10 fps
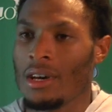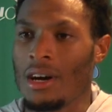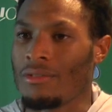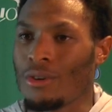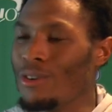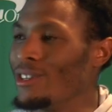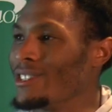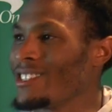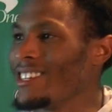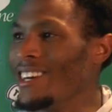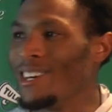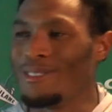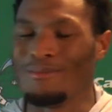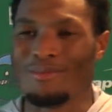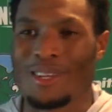Of course.
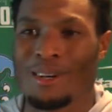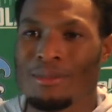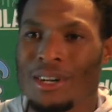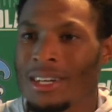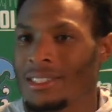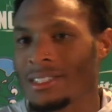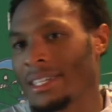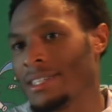I'll be honest, like,